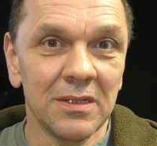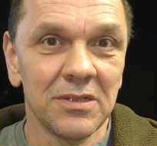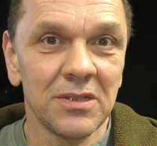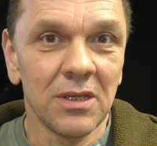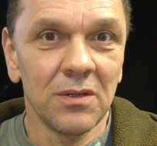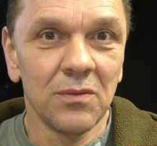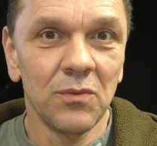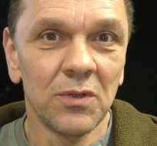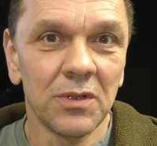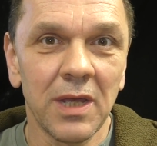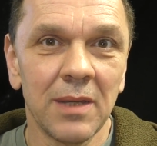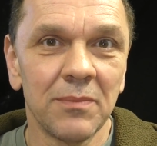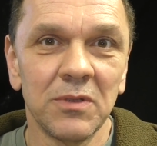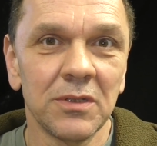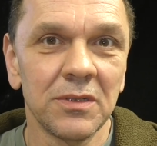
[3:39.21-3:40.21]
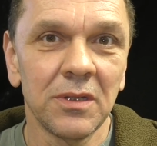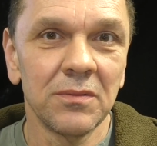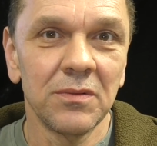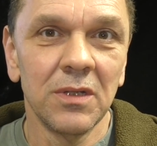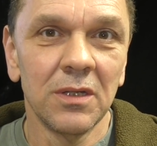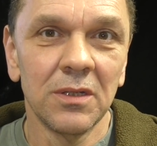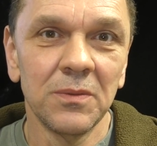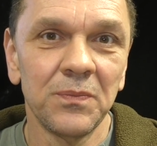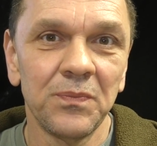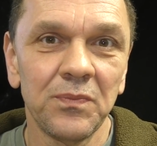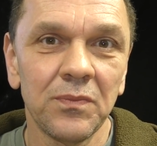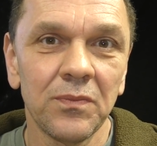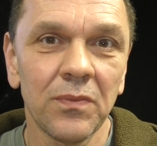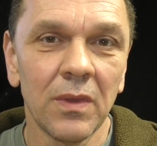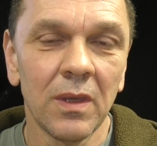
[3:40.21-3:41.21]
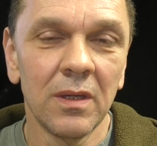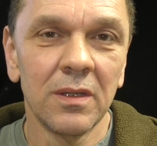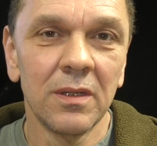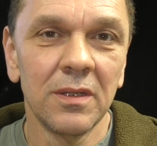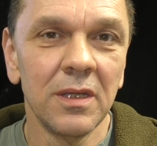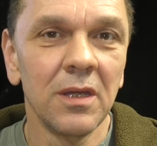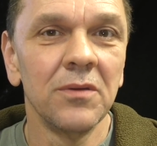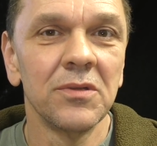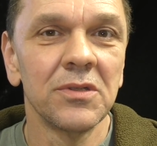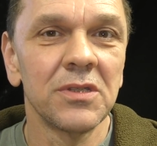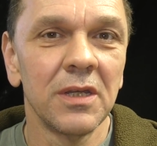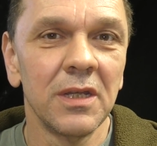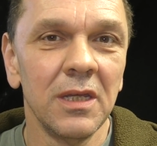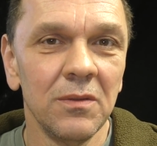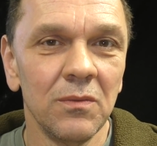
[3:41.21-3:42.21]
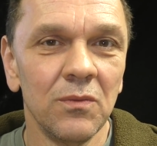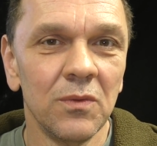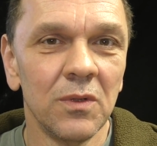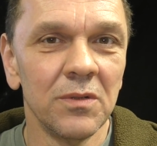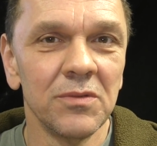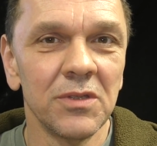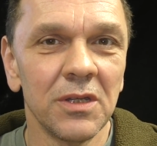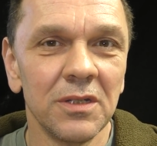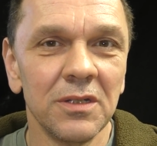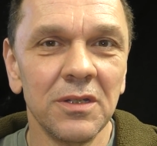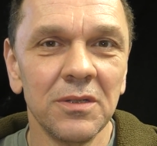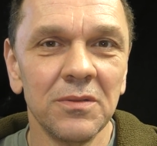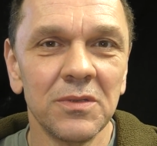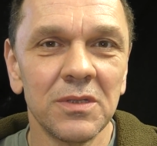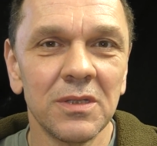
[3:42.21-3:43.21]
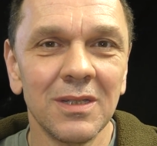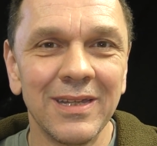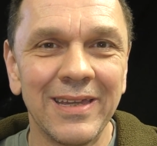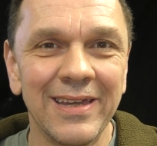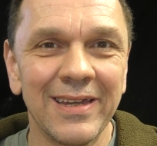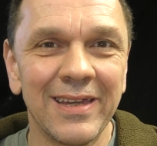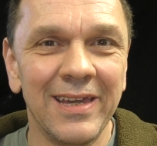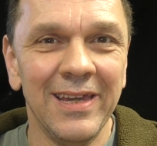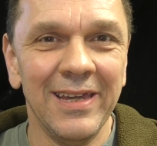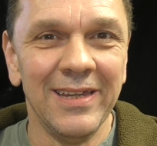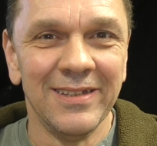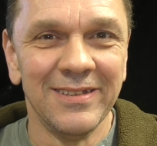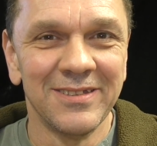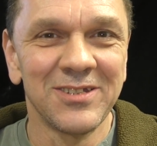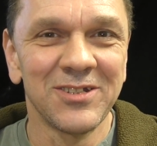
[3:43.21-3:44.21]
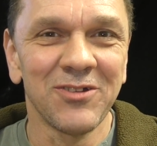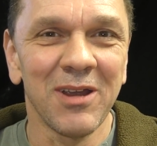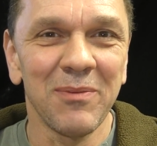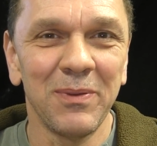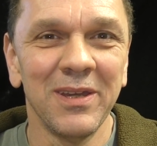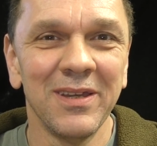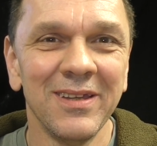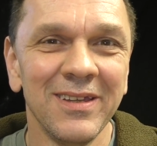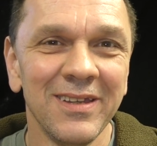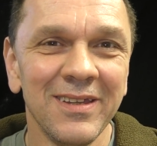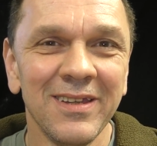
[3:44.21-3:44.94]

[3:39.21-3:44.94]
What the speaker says: So what happened, I don't know. The owner said what he was going to do was get a key and strap it